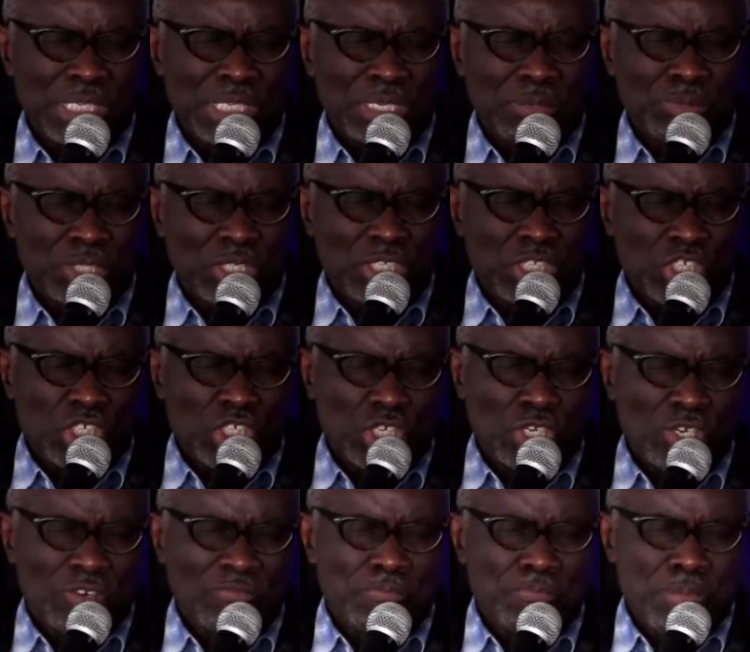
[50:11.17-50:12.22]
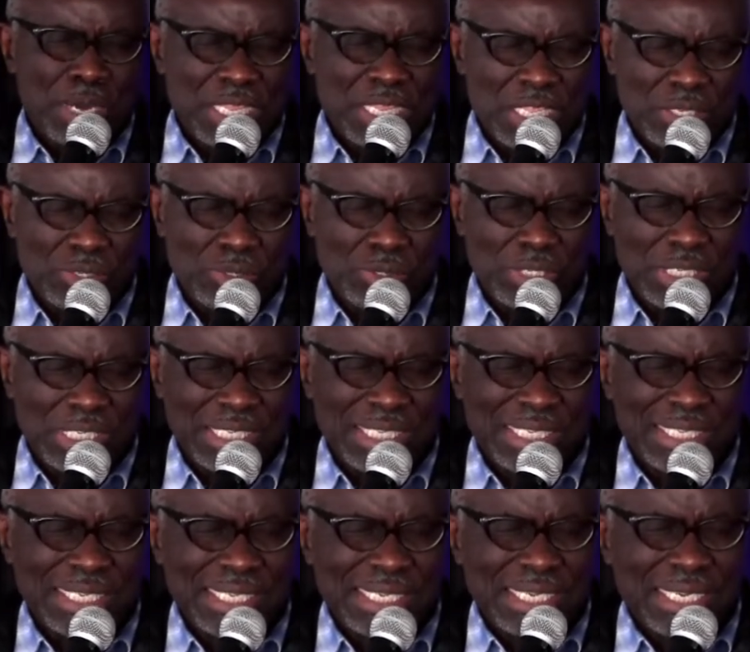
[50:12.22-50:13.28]
a position of motherhood,
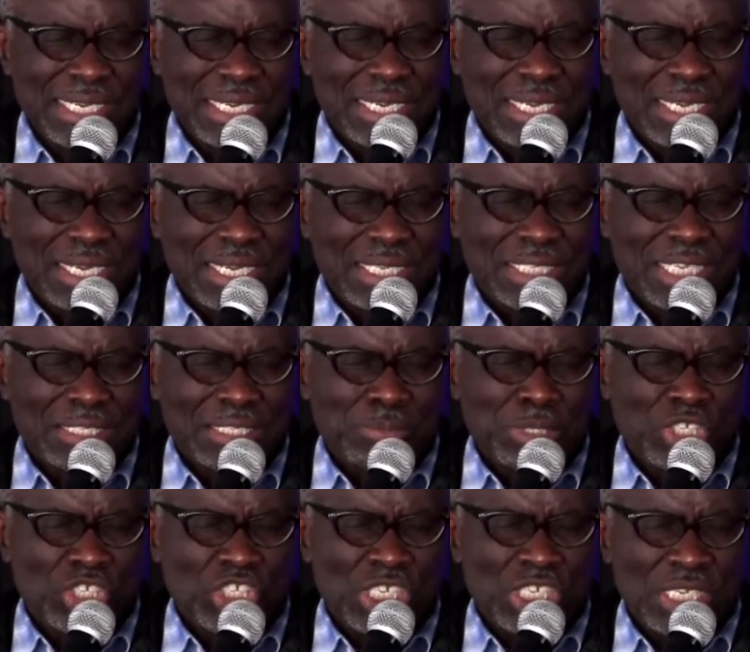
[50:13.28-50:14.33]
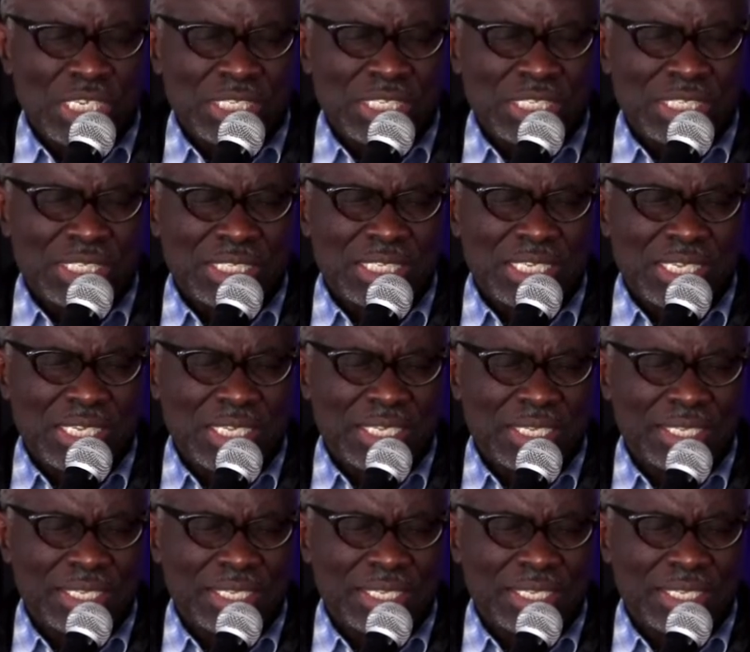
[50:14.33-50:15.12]
as has been shared this day